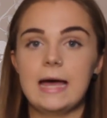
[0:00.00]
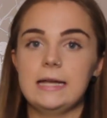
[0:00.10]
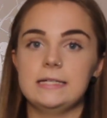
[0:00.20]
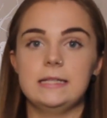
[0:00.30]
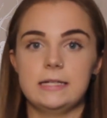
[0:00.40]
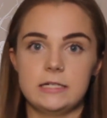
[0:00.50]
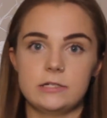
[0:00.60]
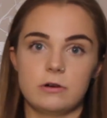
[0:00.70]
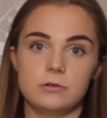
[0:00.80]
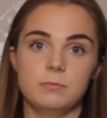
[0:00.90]
and in the
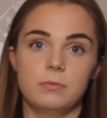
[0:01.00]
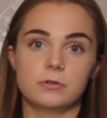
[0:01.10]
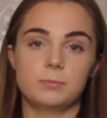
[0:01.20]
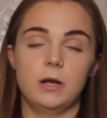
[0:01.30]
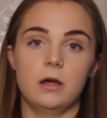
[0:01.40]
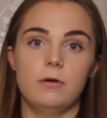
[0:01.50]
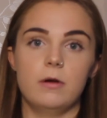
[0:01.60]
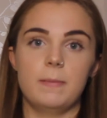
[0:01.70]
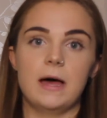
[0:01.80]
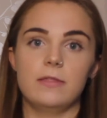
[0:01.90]
description box below
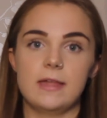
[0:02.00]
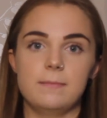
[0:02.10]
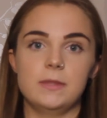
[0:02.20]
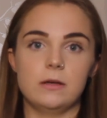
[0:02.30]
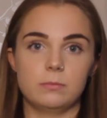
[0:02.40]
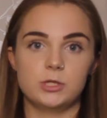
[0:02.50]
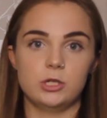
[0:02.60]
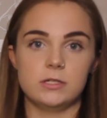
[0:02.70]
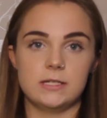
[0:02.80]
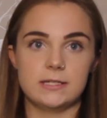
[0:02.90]
about them and the
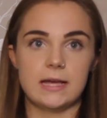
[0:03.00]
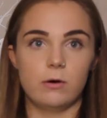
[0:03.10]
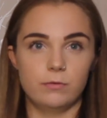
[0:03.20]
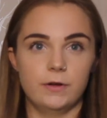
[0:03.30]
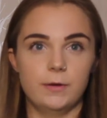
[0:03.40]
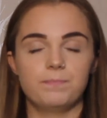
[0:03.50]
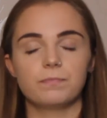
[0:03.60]
opportunities they offer.